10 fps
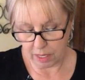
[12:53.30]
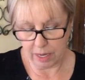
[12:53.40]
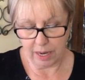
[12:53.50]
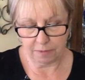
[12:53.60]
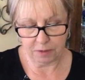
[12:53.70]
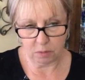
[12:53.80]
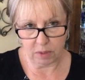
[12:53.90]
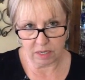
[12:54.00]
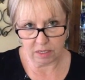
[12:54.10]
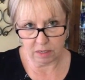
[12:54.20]
I have to
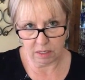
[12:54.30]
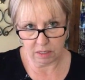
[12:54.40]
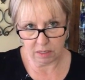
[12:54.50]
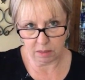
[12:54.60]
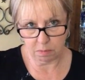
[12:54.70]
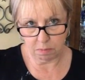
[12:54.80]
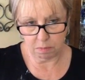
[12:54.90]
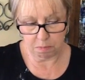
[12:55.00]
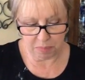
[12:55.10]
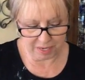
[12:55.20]
resin this,
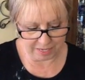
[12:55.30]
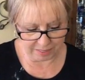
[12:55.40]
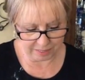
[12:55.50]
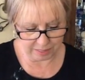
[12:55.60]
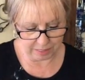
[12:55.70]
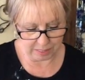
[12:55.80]
but